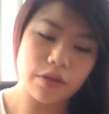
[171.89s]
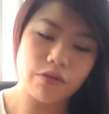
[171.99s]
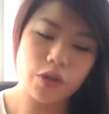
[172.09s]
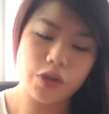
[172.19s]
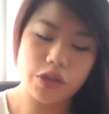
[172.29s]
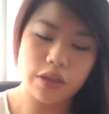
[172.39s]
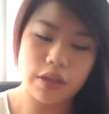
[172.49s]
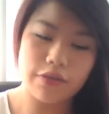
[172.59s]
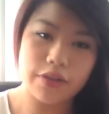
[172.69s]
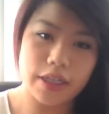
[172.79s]
the Rouge and
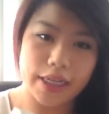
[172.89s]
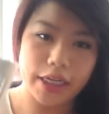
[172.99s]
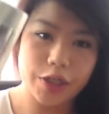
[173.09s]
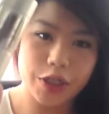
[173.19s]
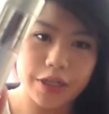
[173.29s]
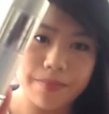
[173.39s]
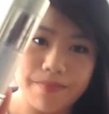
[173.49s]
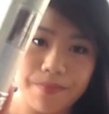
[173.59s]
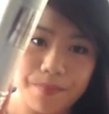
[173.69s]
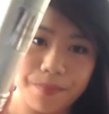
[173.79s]
Love collection.